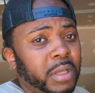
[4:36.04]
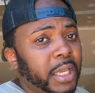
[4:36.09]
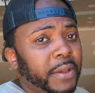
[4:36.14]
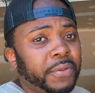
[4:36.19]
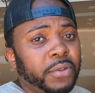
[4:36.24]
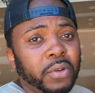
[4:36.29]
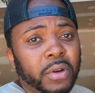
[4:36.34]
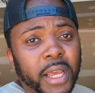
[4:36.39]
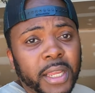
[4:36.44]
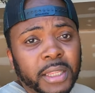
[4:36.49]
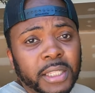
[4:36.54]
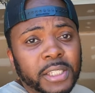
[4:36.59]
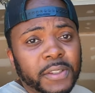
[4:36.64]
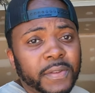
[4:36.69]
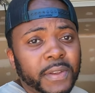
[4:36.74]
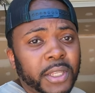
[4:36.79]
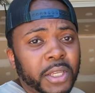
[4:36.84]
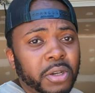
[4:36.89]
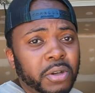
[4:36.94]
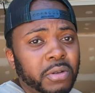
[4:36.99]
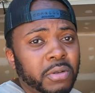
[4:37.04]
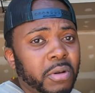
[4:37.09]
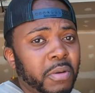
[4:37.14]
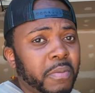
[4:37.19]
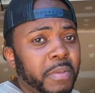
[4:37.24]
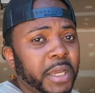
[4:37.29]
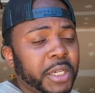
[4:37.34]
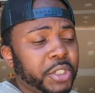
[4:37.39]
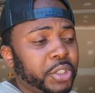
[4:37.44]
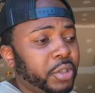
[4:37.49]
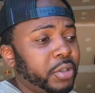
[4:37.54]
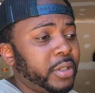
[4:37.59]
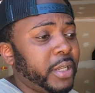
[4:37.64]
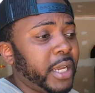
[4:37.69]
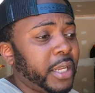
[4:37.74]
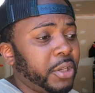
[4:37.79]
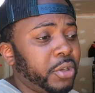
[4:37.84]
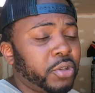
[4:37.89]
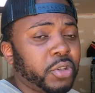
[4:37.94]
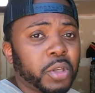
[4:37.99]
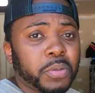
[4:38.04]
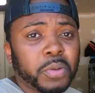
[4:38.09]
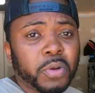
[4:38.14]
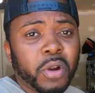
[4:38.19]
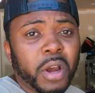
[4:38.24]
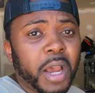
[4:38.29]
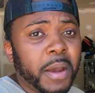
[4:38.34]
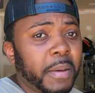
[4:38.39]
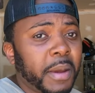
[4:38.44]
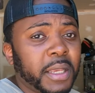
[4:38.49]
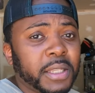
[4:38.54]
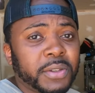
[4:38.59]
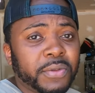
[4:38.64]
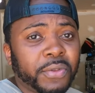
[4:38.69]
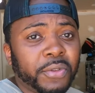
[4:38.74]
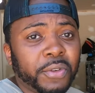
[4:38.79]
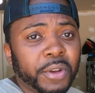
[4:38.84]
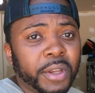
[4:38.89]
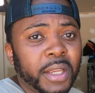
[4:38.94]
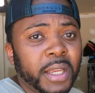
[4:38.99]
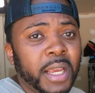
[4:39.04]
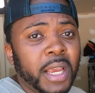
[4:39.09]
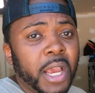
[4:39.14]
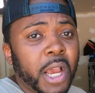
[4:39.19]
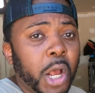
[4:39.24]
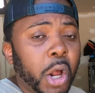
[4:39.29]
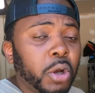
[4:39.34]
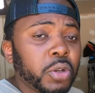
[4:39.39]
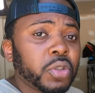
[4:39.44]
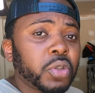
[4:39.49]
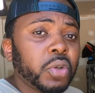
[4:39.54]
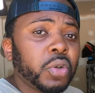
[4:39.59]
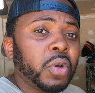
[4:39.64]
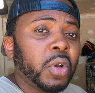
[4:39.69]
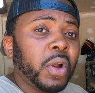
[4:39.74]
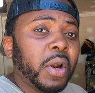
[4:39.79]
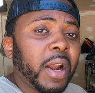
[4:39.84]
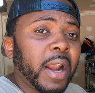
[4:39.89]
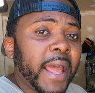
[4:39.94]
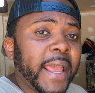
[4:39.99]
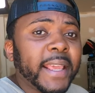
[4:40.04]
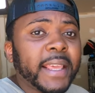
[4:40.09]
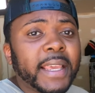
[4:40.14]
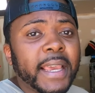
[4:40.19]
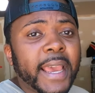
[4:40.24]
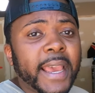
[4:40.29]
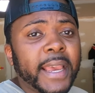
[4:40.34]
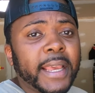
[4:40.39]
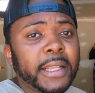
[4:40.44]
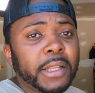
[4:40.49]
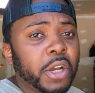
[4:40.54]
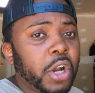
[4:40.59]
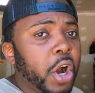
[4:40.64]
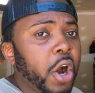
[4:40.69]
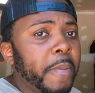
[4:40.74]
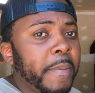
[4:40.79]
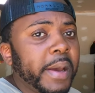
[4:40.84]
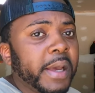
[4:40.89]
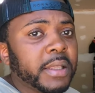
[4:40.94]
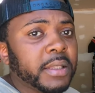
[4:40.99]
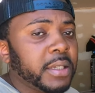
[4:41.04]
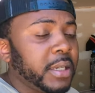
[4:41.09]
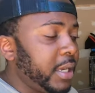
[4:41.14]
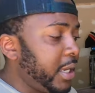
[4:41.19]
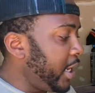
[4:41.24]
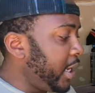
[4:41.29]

if you like this video, make sure that you subscribe, it's free. Also like and comment